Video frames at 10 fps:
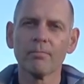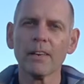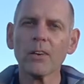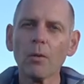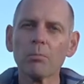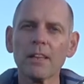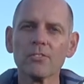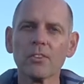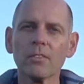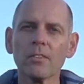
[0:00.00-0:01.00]
May God
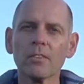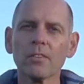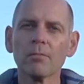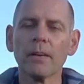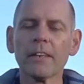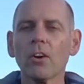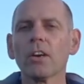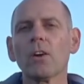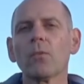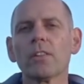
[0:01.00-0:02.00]
bless you. May God
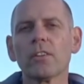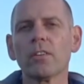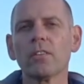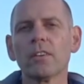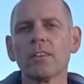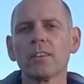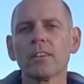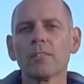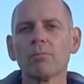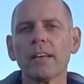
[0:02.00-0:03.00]
go with you.
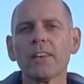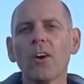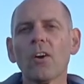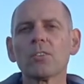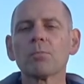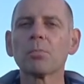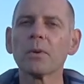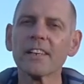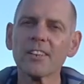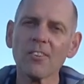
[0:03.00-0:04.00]
May God
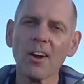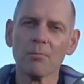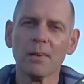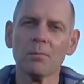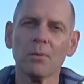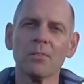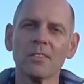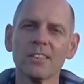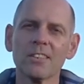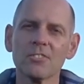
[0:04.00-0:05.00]
bring the right people
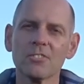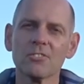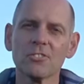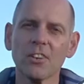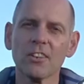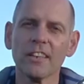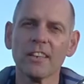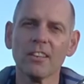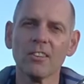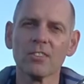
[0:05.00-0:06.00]
to journey
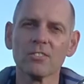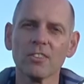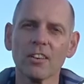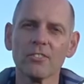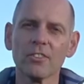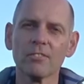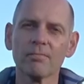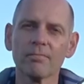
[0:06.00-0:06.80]
alongside you.